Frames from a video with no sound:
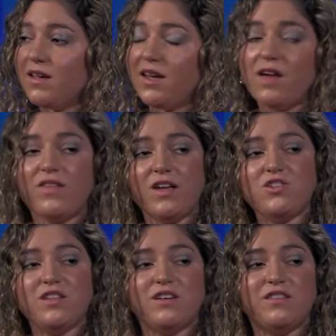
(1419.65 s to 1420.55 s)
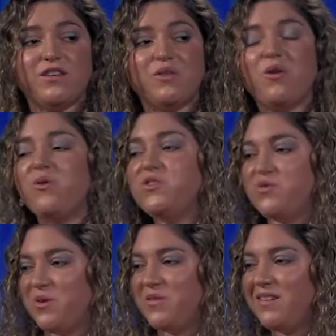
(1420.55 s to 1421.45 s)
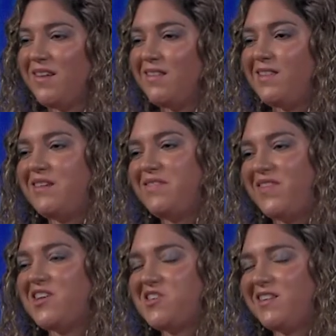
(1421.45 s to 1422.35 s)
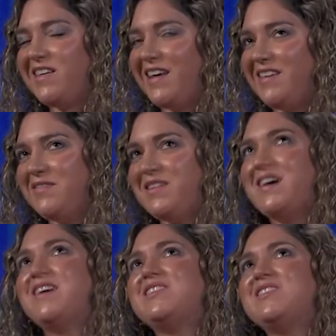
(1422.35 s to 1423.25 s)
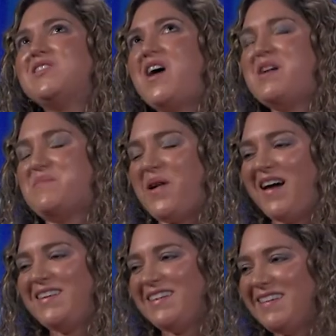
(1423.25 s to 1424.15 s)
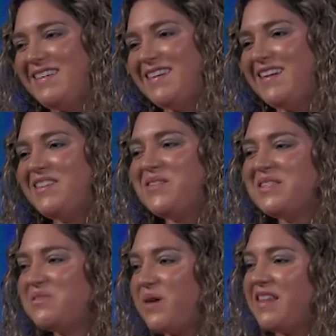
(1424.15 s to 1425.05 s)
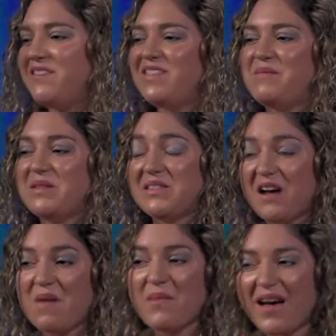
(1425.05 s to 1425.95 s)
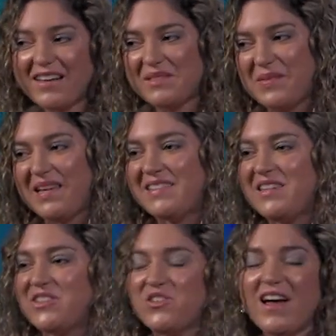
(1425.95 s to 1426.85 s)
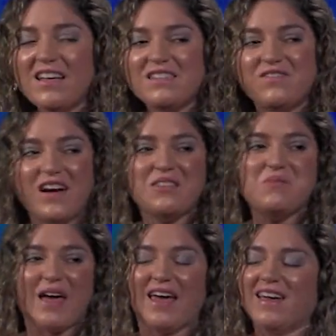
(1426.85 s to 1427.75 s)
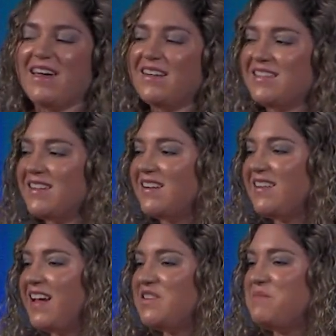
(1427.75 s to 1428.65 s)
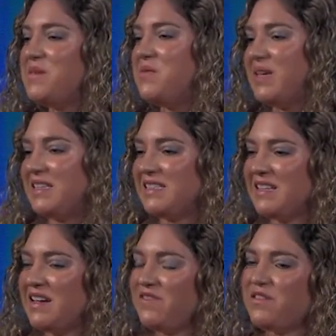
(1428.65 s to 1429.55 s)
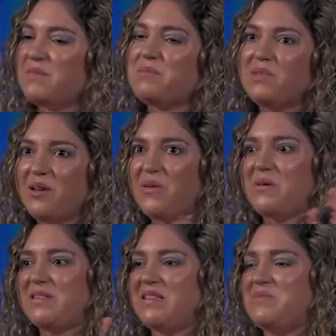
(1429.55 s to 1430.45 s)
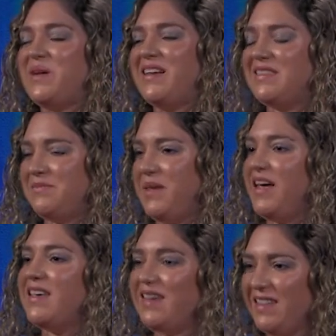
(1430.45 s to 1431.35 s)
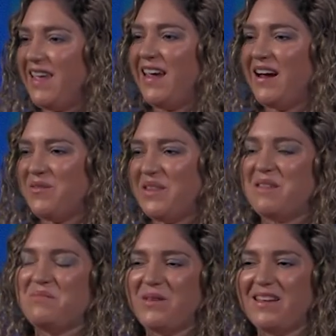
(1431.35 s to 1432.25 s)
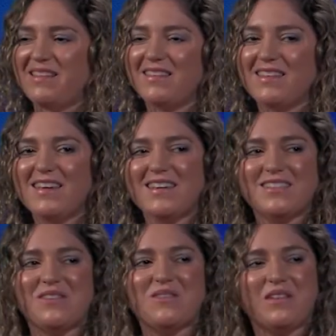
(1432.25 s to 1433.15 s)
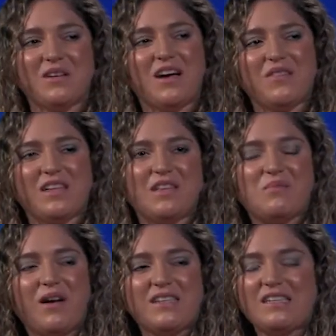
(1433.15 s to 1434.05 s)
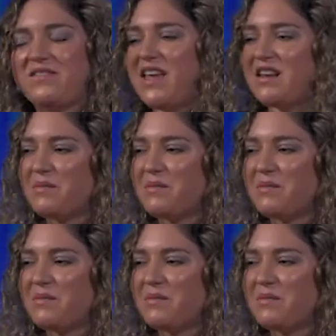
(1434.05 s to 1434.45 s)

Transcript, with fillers: and have engineered their own drone that they've affectionately named SnotBot. And the reason why they've named it SnotBot is because they're trying to find a way to collect mucus from the blows that whales make in the air when they breathe. So they're currently in the process of getting